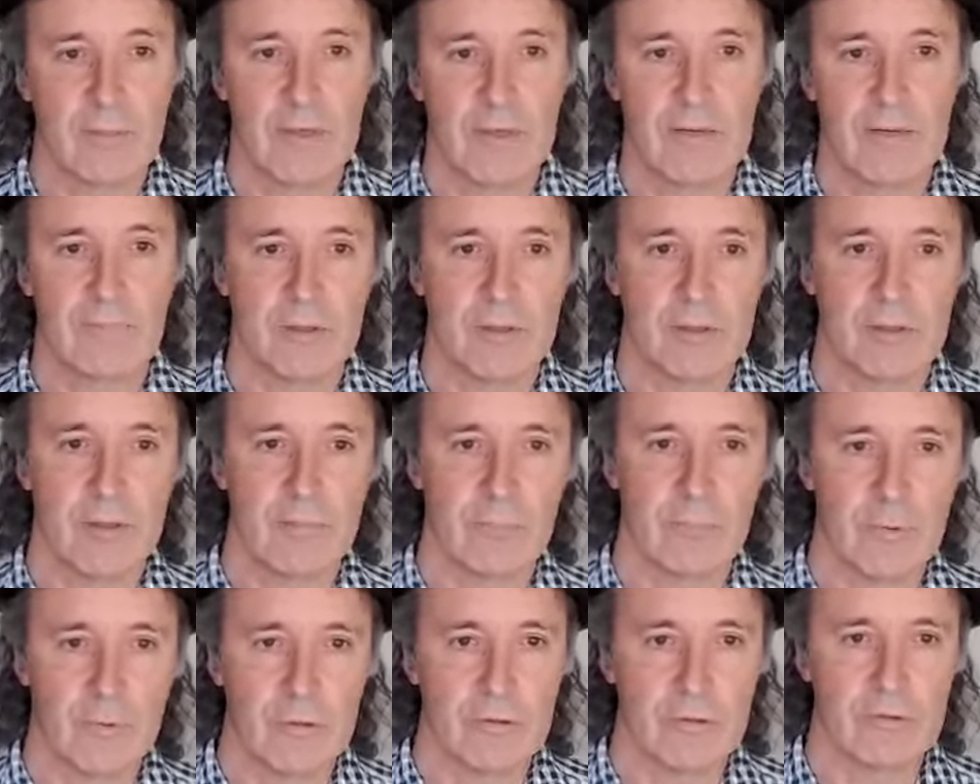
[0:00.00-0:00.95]
people on the
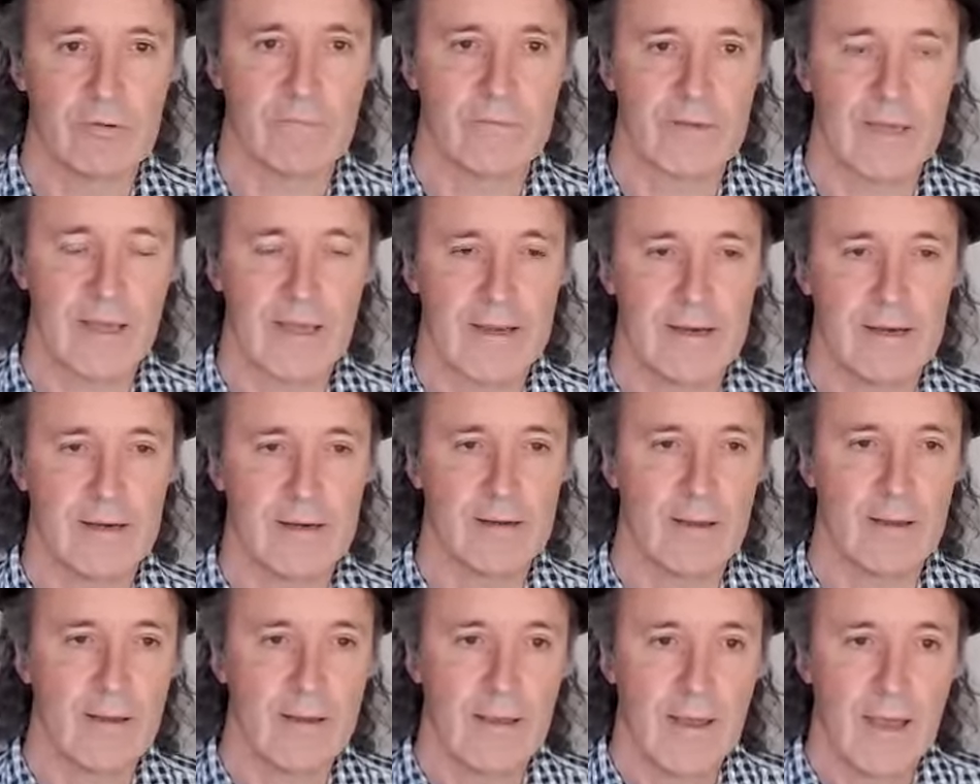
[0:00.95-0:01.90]
border of Canaan